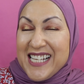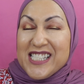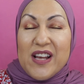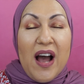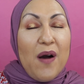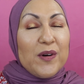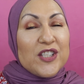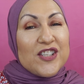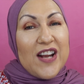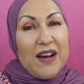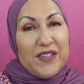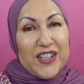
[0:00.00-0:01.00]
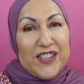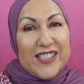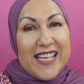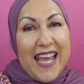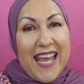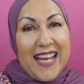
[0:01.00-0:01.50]
So I want you to have a
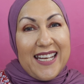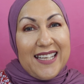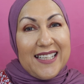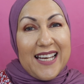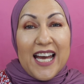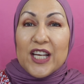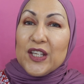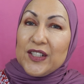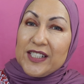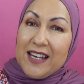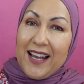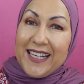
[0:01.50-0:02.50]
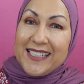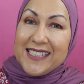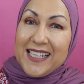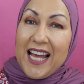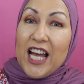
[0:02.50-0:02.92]
good day, a good night,